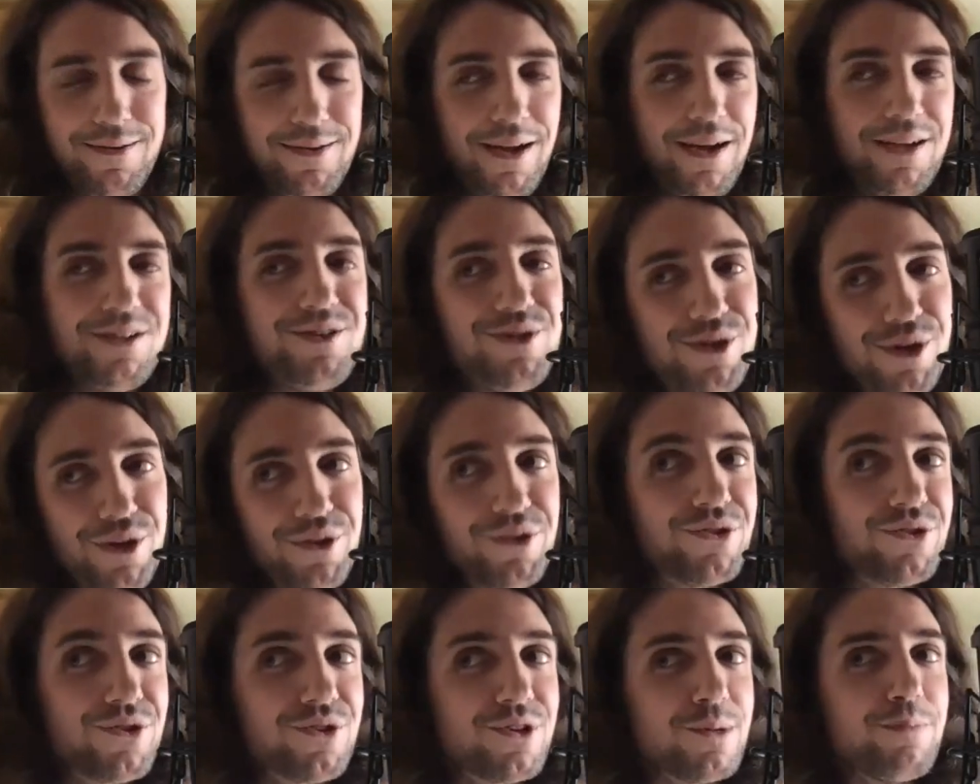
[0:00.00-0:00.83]
I
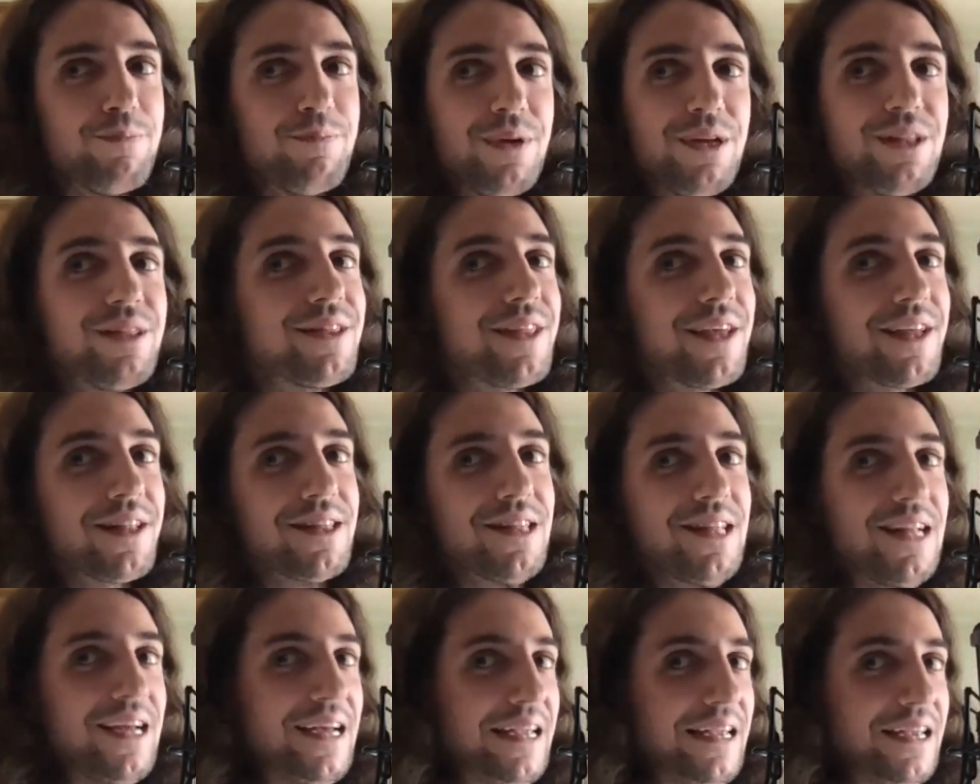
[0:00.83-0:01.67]
just submit that
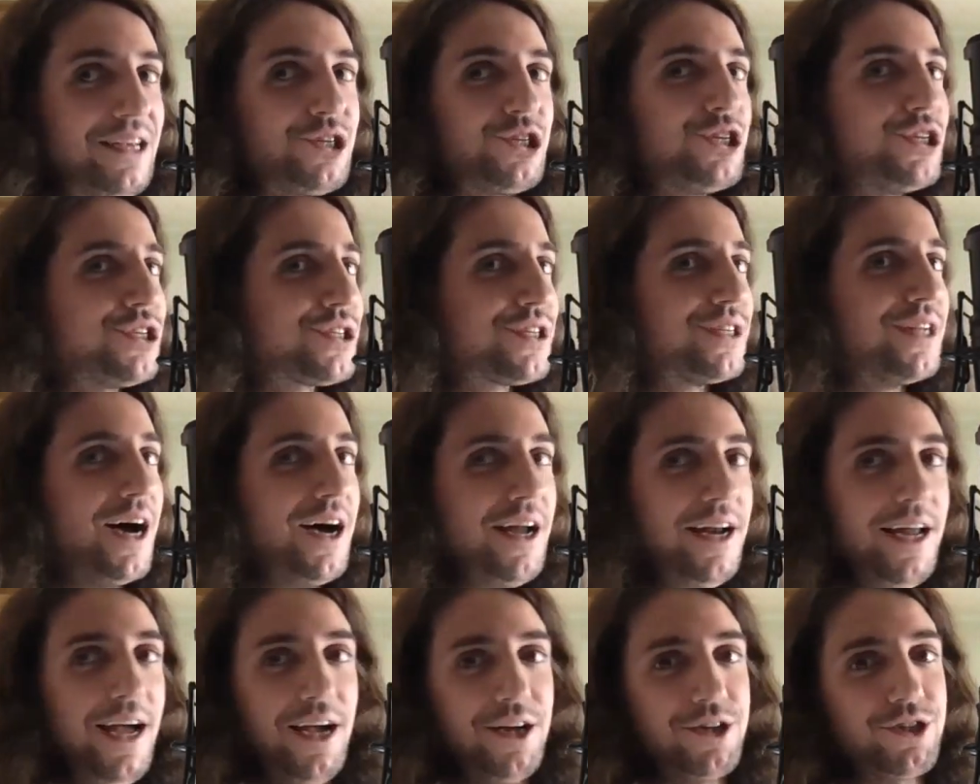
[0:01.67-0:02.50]
she's
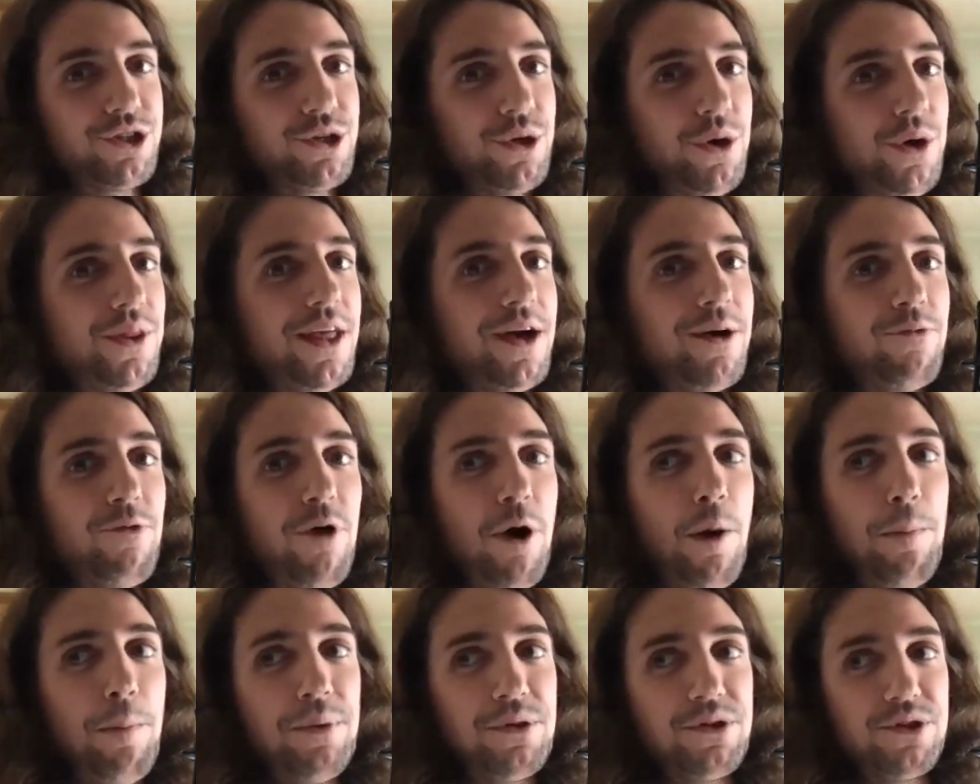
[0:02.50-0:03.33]
not actually all that
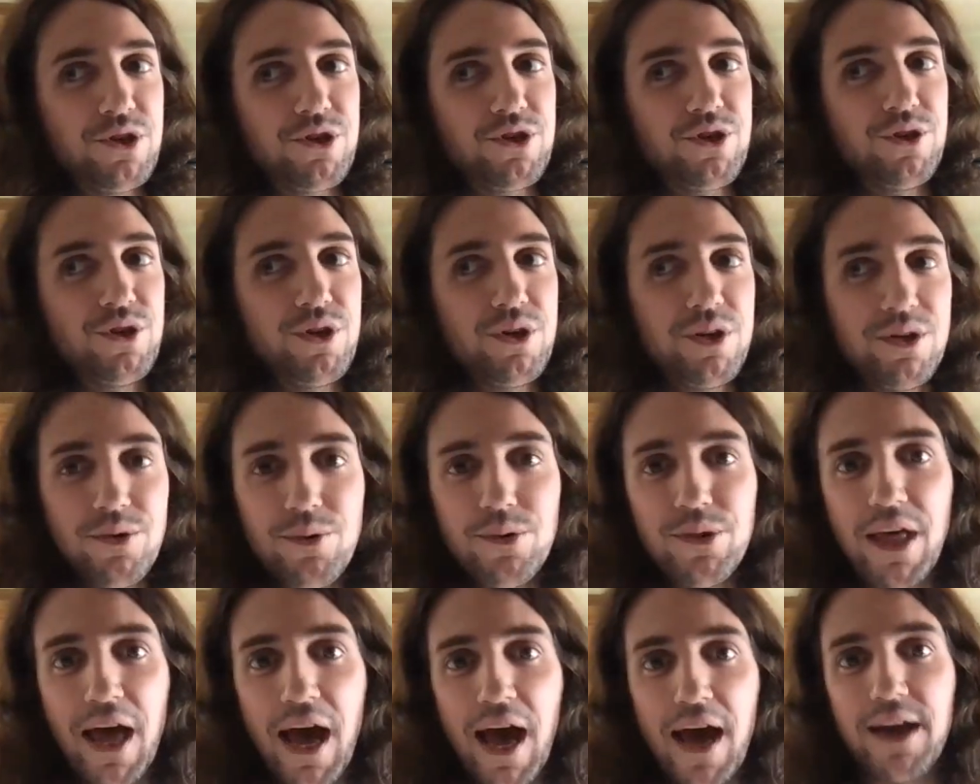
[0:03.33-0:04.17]
well positioned to do
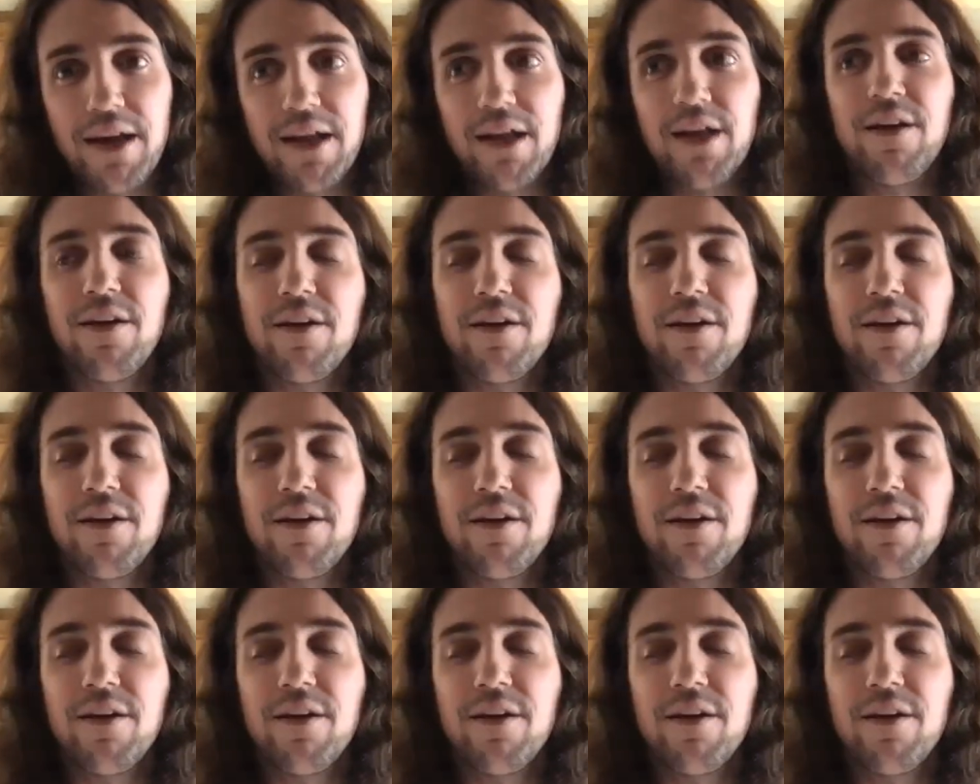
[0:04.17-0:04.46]
that.